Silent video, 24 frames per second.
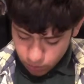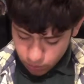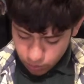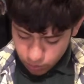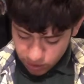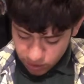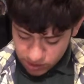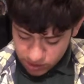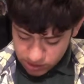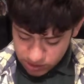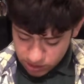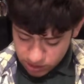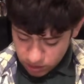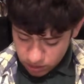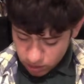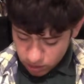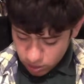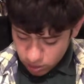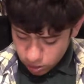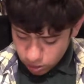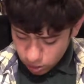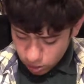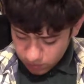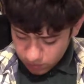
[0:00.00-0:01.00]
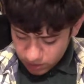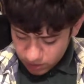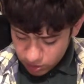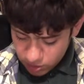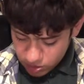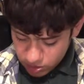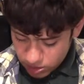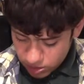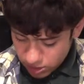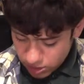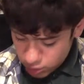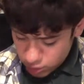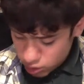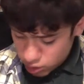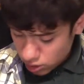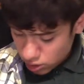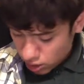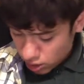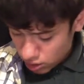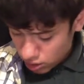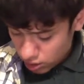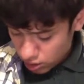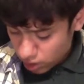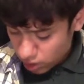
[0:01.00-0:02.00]
Press Club, Here's
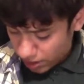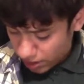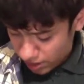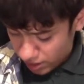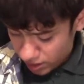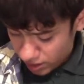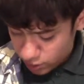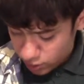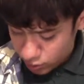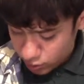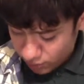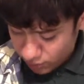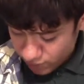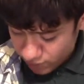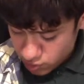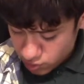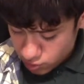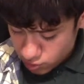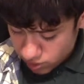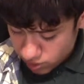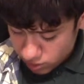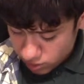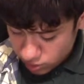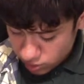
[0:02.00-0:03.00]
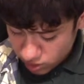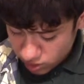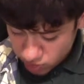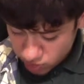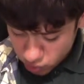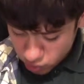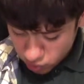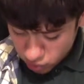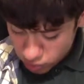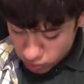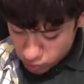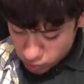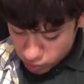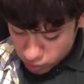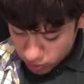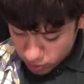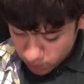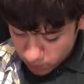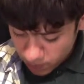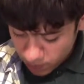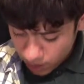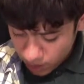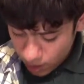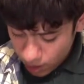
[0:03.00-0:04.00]
Hitchcock, again, Universal International
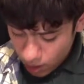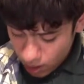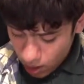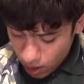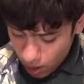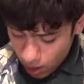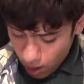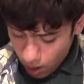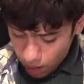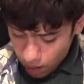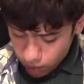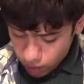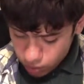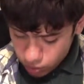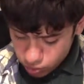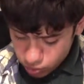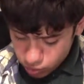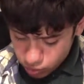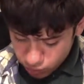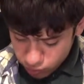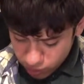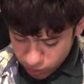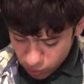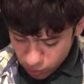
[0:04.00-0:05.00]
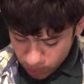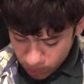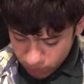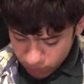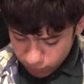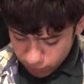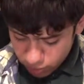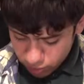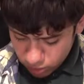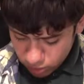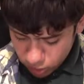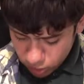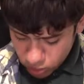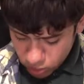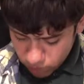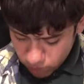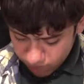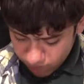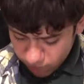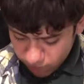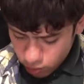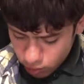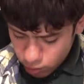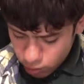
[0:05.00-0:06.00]
Newsreel, production
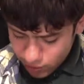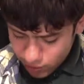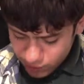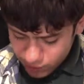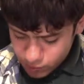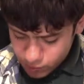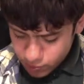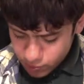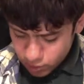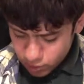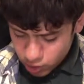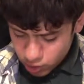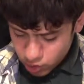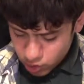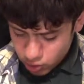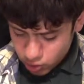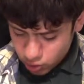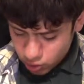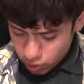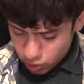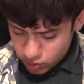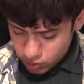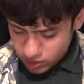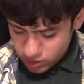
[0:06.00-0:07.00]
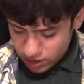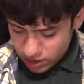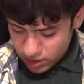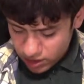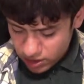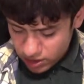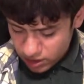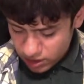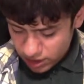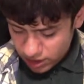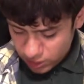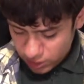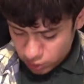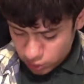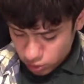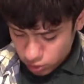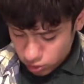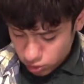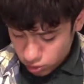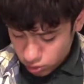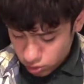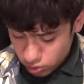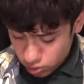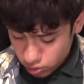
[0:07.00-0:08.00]
photographs, production notes, and
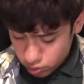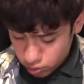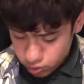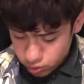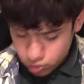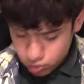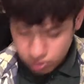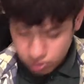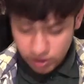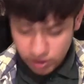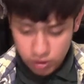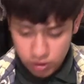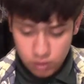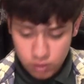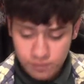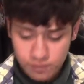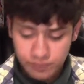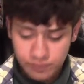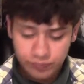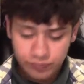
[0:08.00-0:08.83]
theatrical trailer.